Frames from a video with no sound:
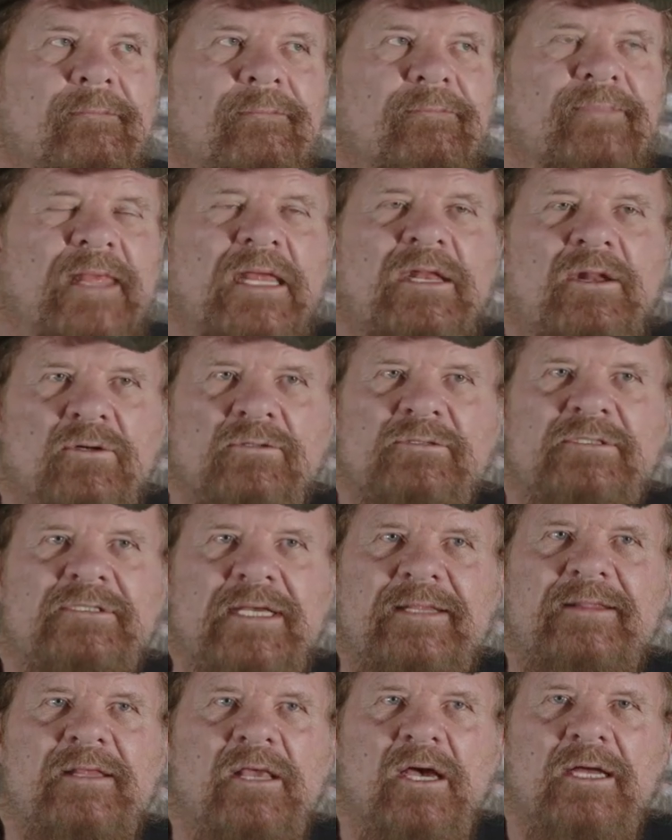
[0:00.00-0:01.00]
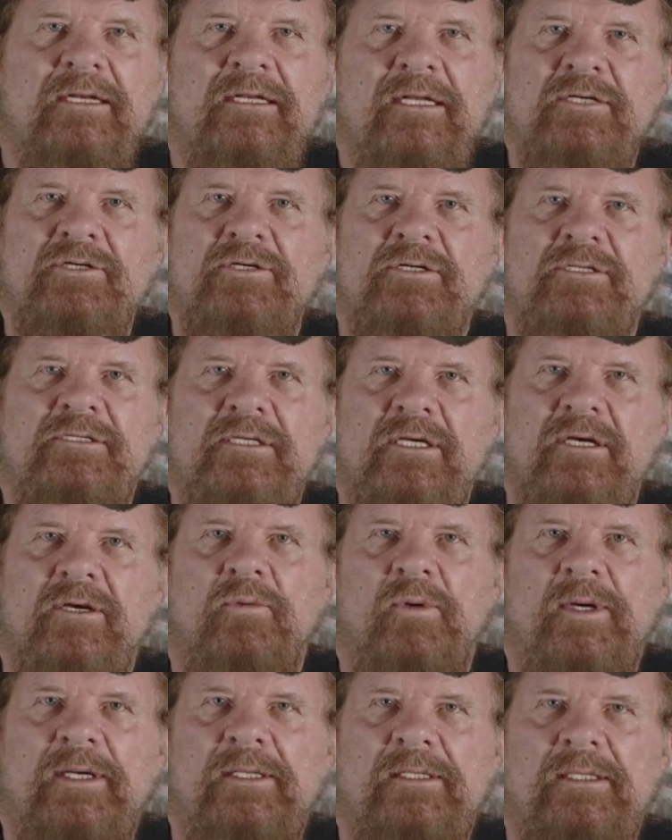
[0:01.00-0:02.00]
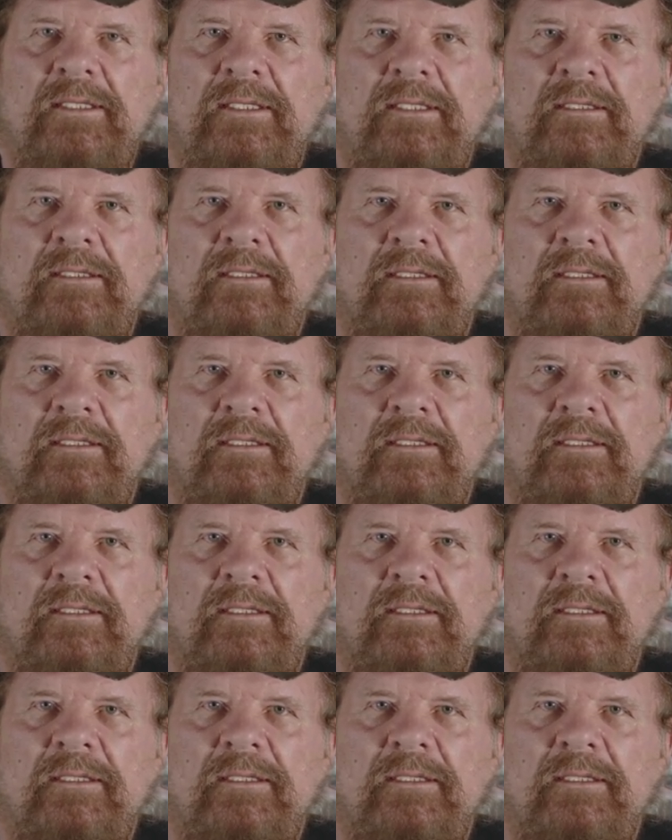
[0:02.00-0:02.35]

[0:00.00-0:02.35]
They don't send the auditions in quickly.